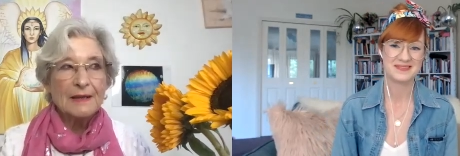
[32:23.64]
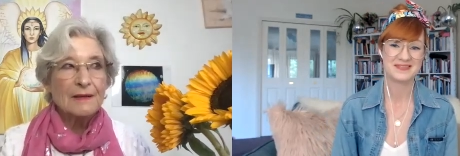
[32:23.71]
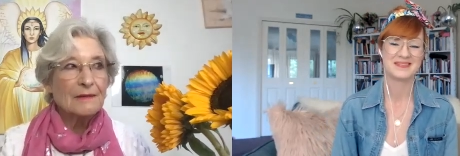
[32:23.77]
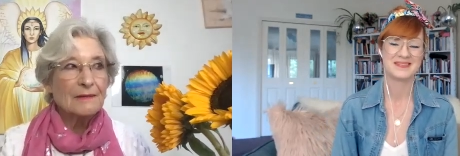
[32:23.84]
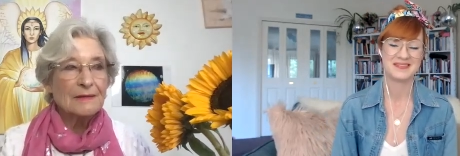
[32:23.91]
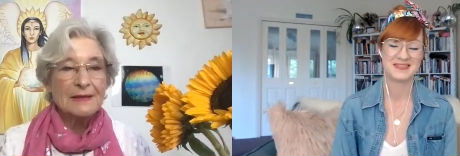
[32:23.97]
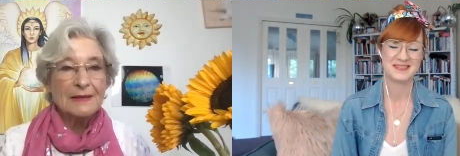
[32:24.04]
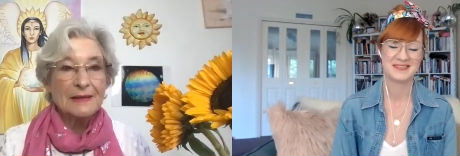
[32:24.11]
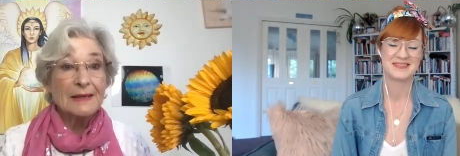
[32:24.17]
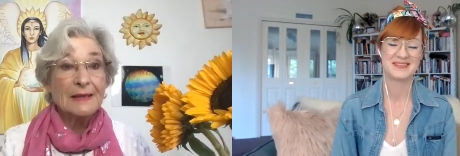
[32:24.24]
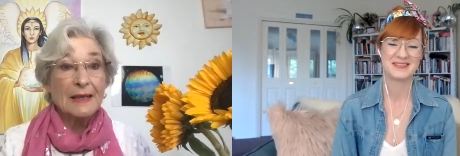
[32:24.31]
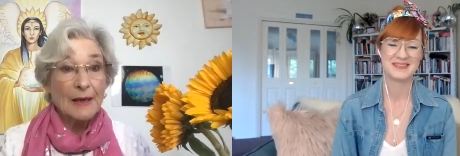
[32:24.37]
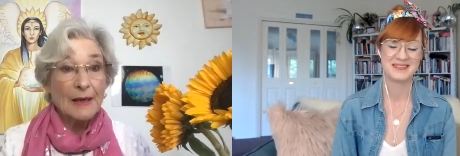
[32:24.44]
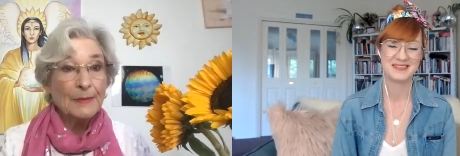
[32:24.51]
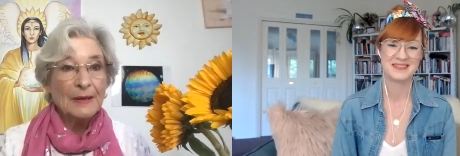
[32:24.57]
Speaker 1: I can't see it
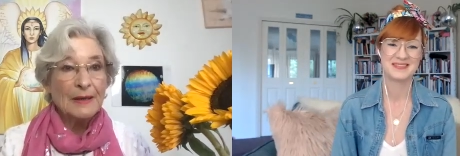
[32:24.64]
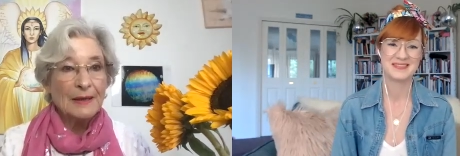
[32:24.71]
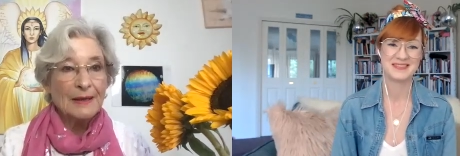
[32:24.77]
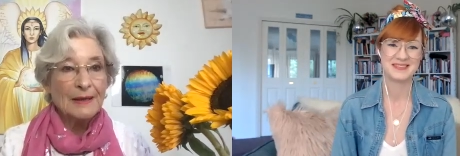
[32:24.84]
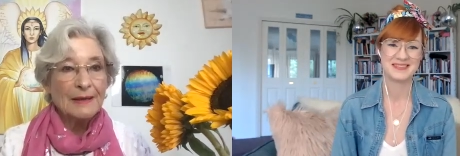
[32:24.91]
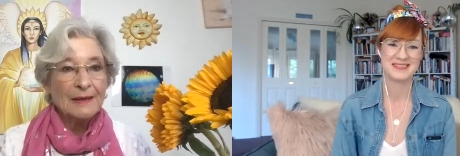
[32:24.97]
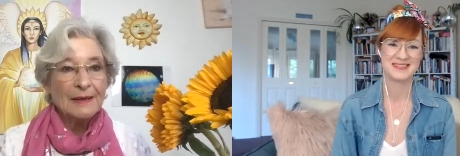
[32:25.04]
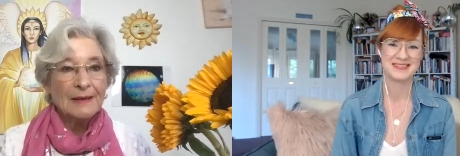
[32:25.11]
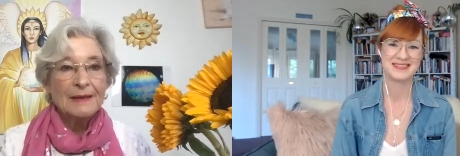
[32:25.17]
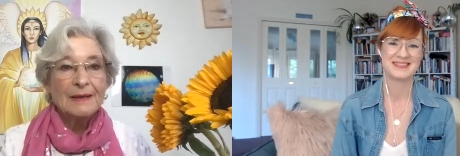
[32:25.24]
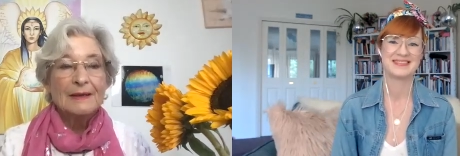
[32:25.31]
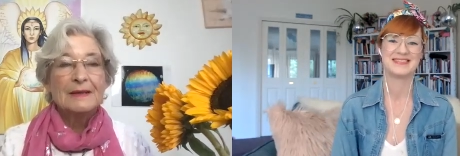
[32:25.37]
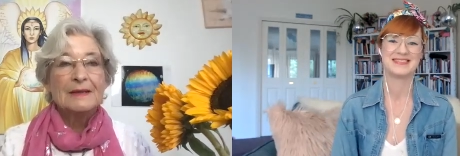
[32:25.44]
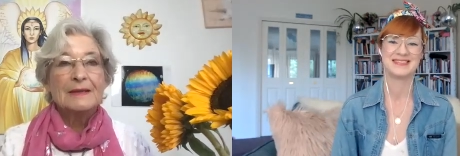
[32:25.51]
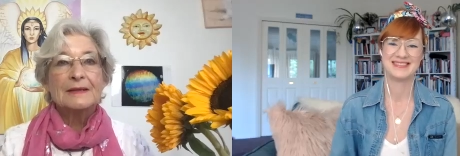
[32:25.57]
happening.
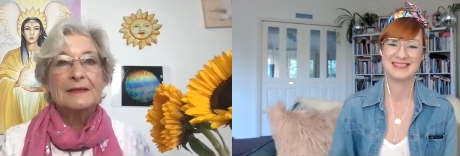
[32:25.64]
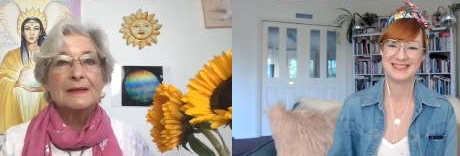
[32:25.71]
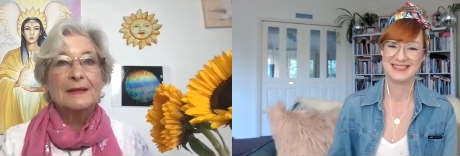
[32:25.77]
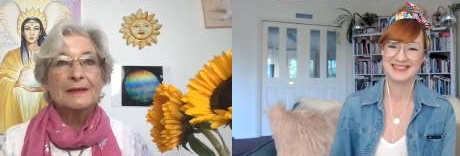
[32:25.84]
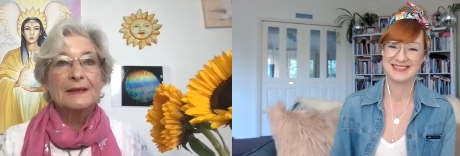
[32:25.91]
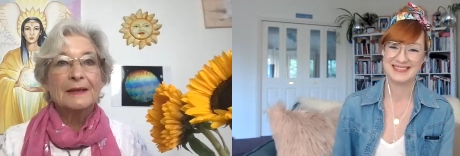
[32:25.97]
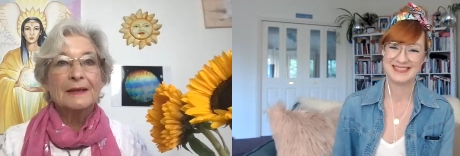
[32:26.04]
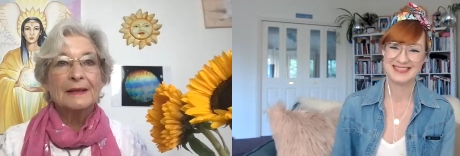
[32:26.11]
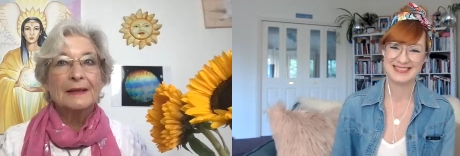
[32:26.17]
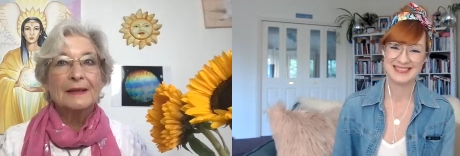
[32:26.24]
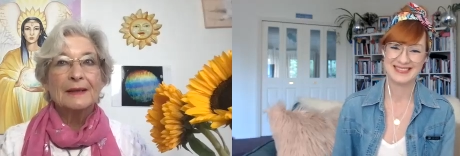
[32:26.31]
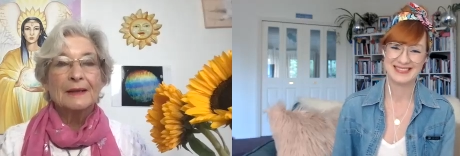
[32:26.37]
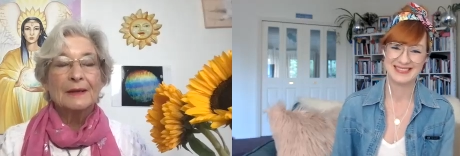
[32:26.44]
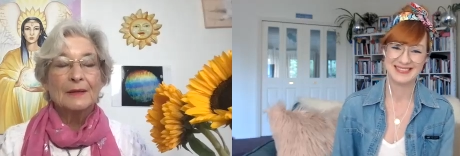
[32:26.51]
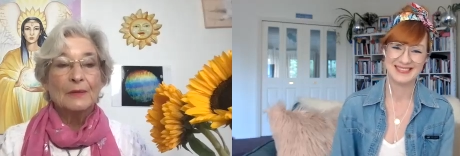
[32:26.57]
Mm-hmm. Suddenly,
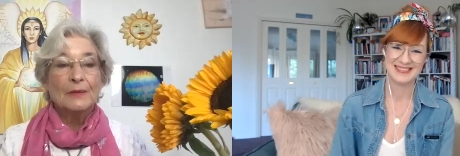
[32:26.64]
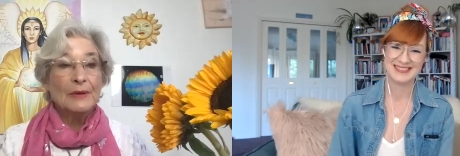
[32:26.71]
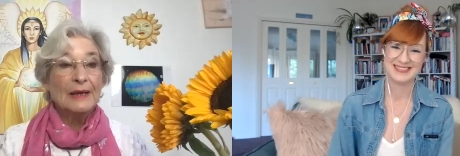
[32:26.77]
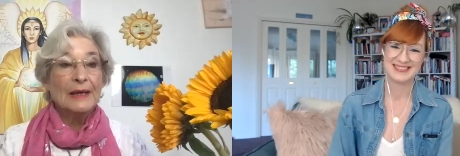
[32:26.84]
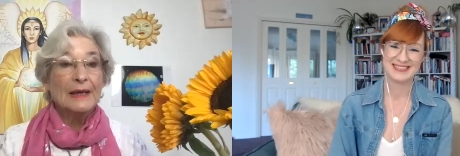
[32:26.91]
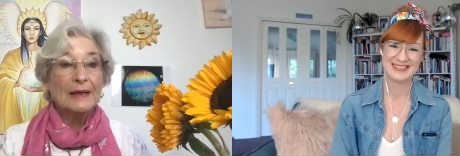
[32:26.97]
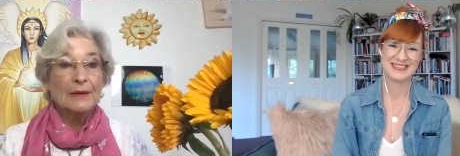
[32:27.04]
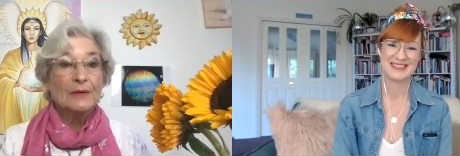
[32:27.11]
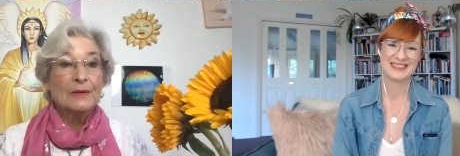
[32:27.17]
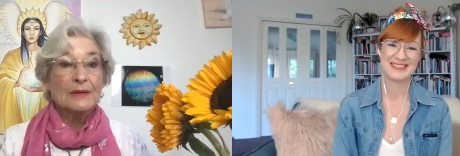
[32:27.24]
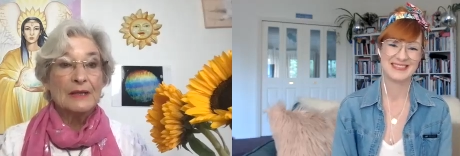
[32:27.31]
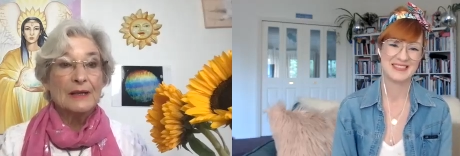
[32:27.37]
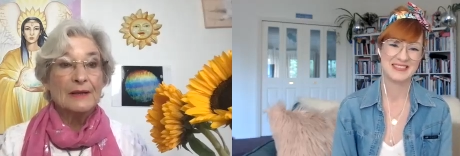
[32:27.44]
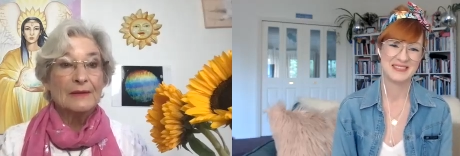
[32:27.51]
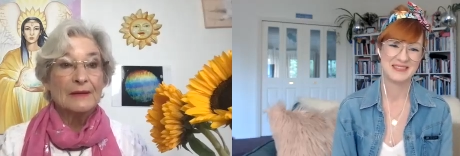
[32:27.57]
we had
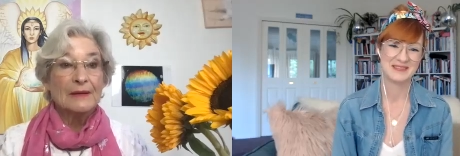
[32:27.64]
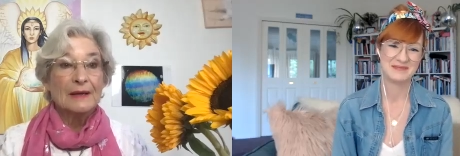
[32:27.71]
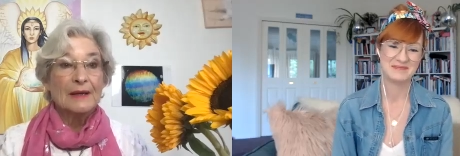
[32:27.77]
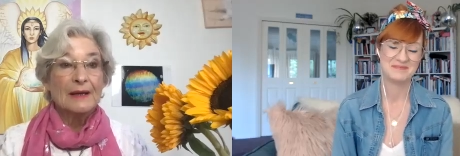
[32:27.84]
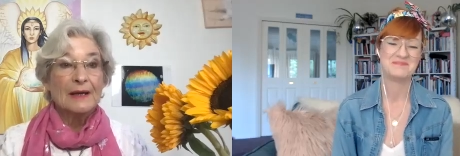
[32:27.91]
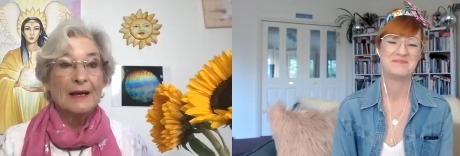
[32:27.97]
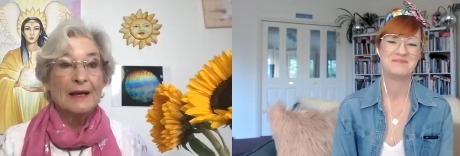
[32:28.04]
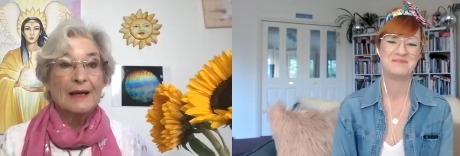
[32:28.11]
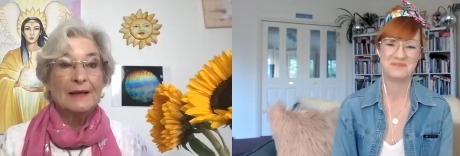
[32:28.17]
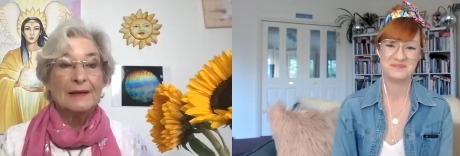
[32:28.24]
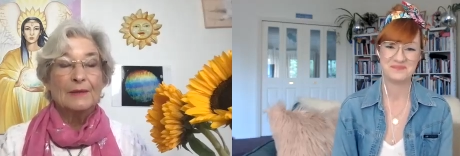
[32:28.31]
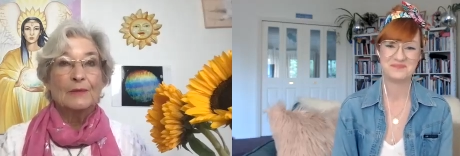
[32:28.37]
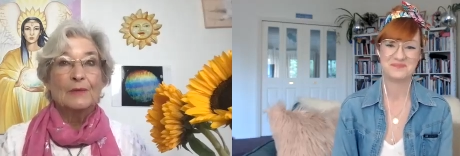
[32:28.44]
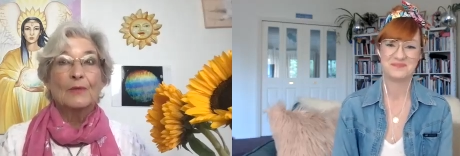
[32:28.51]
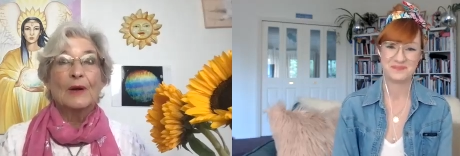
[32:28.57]
lockdown. Mm-hmm.
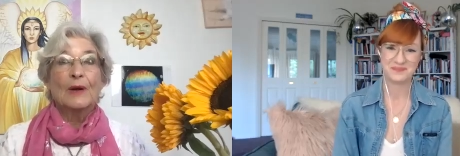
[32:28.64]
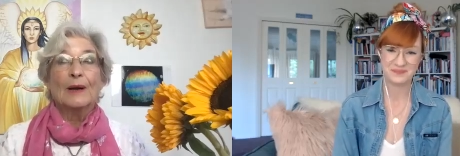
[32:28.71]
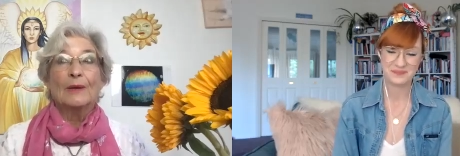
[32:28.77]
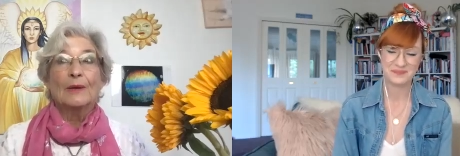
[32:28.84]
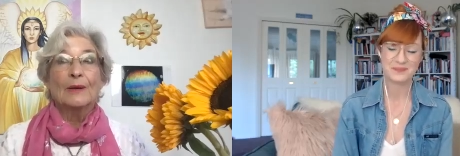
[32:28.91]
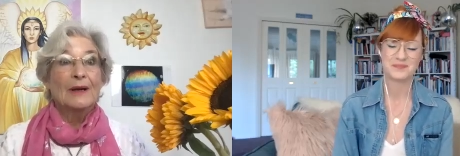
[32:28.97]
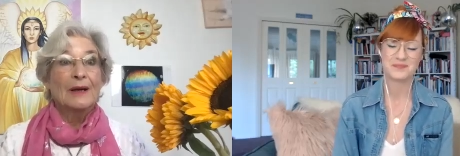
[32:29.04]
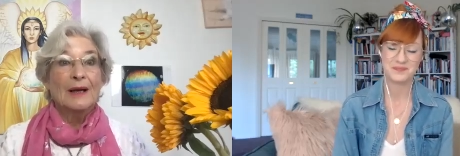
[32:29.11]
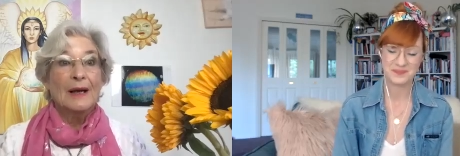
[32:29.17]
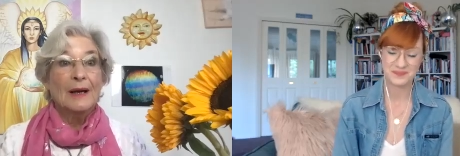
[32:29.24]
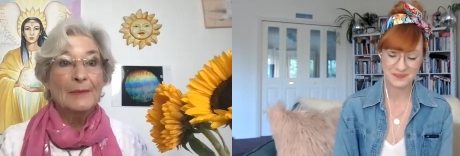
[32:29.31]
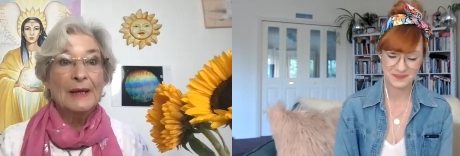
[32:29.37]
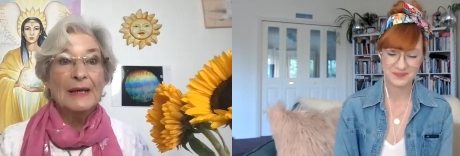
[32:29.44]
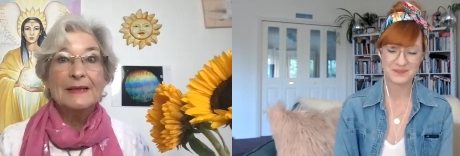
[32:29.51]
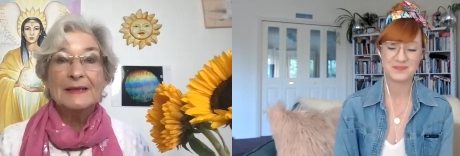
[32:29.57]
And wow,
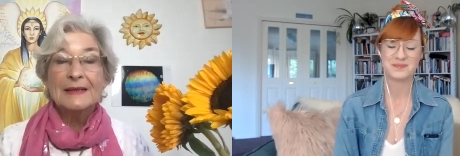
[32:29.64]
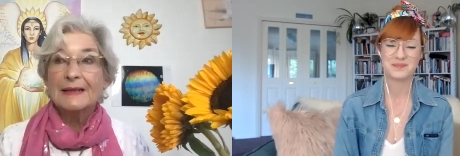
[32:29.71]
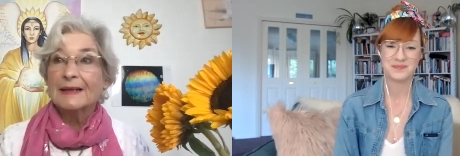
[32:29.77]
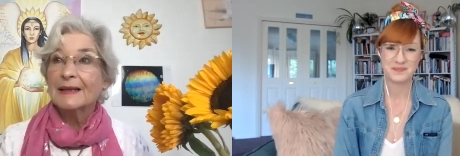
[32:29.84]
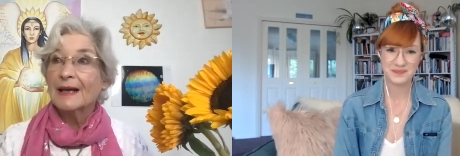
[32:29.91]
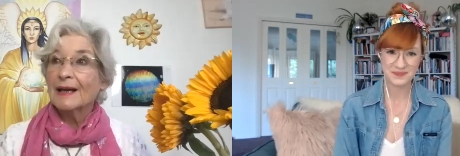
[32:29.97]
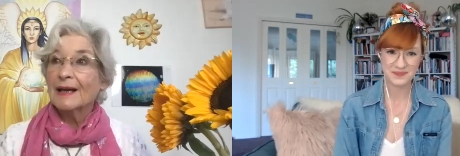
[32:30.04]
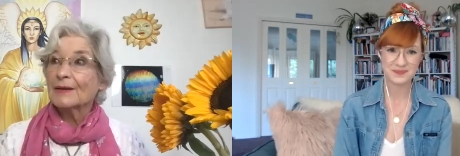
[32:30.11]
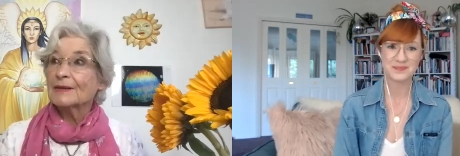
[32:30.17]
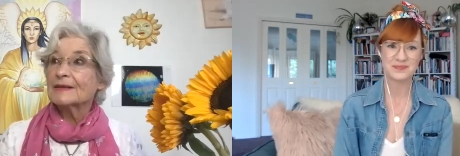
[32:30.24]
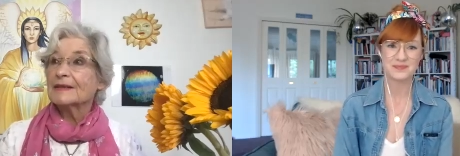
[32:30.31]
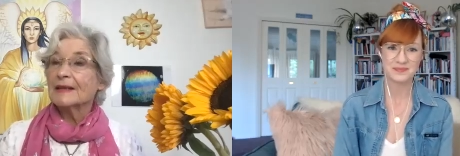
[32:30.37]
amazingly, I could